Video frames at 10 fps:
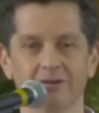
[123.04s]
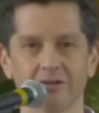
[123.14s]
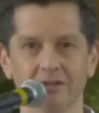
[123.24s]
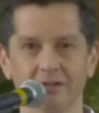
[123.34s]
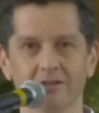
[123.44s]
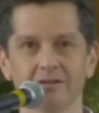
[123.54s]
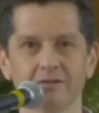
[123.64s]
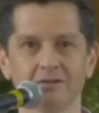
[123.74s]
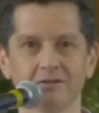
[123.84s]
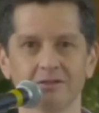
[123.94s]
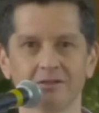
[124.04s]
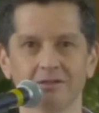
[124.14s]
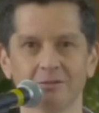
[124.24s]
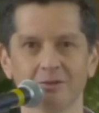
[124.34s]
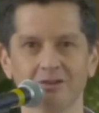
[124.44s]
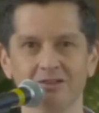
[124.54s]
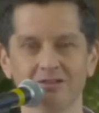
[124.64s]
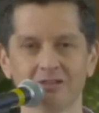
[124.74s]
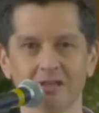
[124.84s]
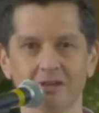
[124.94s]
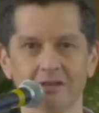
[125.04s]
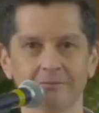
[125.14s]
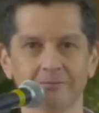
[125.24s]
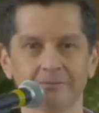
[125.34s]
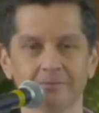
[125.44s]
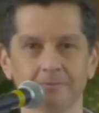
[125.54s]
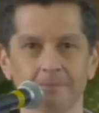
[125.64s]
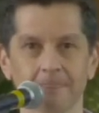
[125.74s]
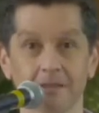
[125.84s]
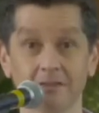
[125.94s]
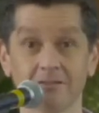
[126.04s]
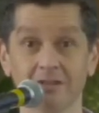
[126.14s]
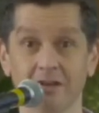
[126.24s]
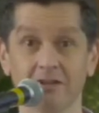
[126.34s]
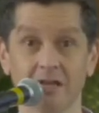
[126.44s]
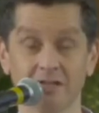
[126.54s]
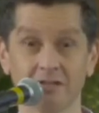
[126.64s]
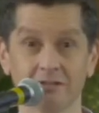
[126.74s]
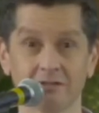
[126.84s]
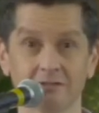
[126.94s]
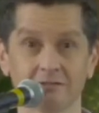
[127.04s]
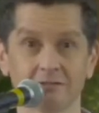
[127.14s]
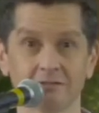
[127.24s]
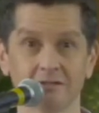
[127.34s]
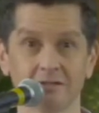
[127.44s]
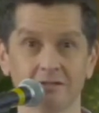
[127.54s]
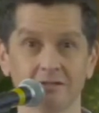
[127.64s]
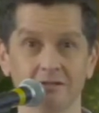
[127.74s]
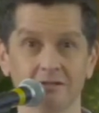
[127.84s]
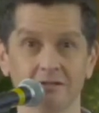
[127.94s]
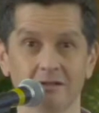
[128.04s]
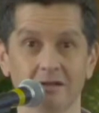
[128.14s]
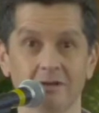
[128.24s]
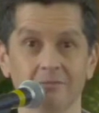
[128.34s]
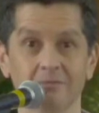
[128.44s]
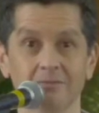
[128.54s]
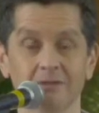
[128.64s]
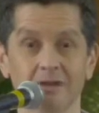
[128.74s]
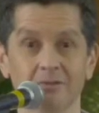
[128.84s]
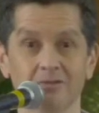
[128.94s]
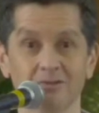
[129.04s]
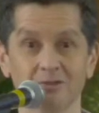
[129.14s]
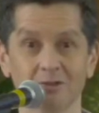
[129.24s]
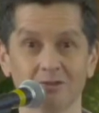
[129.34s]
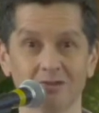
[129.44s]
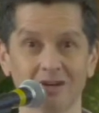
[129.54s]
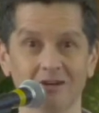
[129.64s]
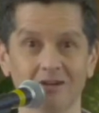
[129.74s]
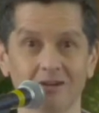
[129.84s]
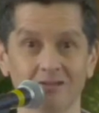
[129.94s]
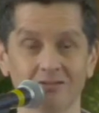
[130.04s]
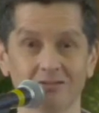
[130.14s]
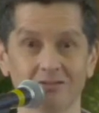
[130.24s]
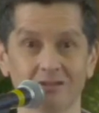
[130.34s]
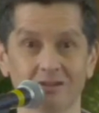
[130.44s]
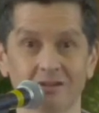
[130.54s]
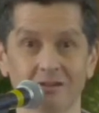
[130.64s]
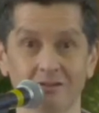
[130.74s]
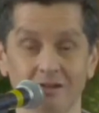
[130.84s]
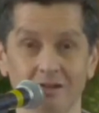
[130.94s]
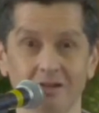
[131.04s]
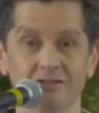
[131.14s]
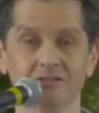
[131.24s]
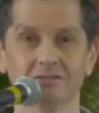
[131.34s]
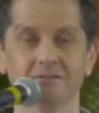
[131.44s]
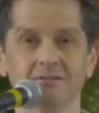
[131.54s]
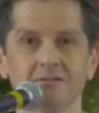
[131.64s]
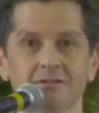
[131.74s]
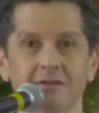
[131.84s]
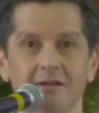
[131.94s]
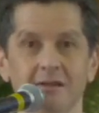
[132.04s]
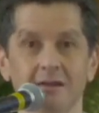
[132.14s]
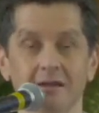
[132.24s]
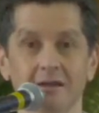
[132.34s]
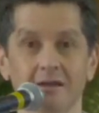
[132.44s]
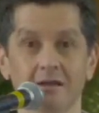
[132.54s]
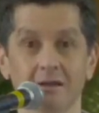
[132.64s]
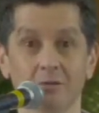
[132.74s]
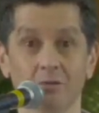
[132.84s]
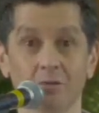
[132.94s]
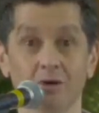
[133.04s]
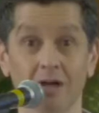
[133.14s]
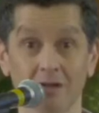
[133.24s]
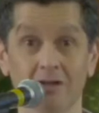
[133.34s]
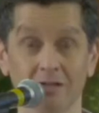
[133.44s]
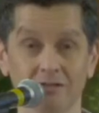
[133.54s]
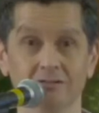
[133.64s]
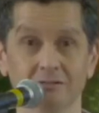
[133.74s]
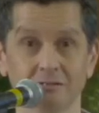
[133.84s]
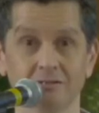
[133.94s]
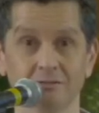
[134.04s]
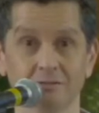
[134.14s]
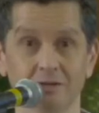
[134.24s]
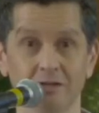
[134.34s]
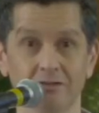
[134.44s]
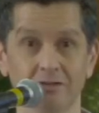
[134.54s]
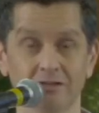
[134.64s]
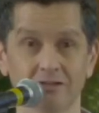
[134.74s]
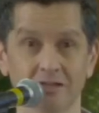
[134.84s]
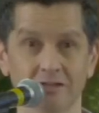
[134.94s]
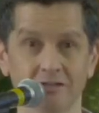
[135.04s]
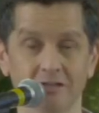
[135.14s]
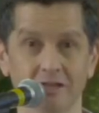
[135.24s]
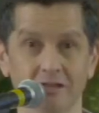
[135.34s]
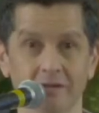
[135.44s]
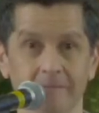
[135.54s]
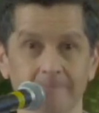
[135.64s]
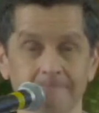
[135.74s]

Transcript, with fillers: I think. We're in this together. This is our nation. Um, Aboriginal and Torres Strait Islanders, their nation, and our nation. We live in this nation together.